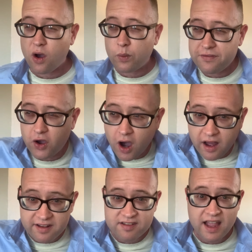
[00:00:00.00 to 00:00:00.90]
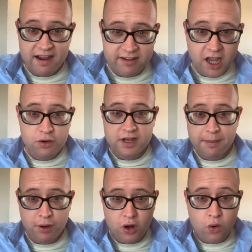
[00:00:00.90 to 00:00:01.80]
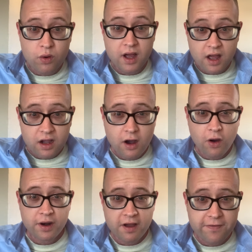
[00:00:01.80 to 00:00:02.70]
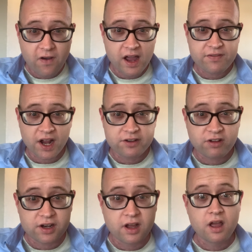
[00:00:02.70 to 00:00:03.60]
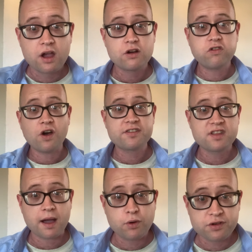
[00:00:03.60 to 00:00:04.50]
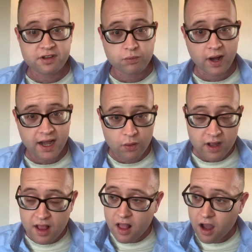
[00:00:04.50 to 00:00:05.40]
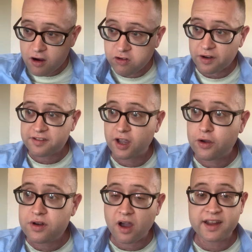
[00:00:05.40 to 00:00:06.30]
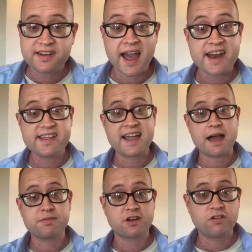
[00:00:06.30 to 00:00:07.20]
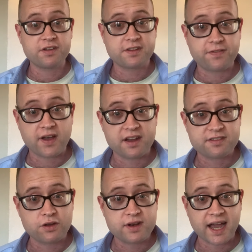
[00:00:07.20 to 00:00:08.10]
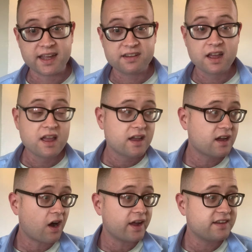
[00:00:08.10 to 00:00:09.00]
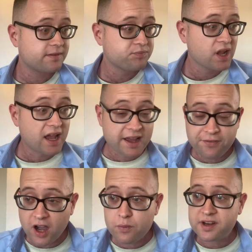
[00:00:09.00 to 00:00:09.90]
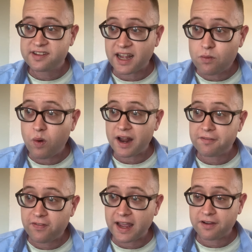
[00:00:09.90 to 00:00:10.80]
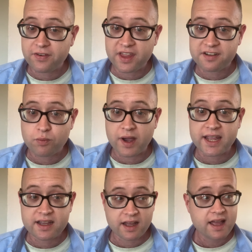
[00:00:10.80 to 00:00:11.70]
We've got our stereotypical Connor 500 cross doubles as well across two nice handicaps across the first two days. Guys, if I would say one thing for this week,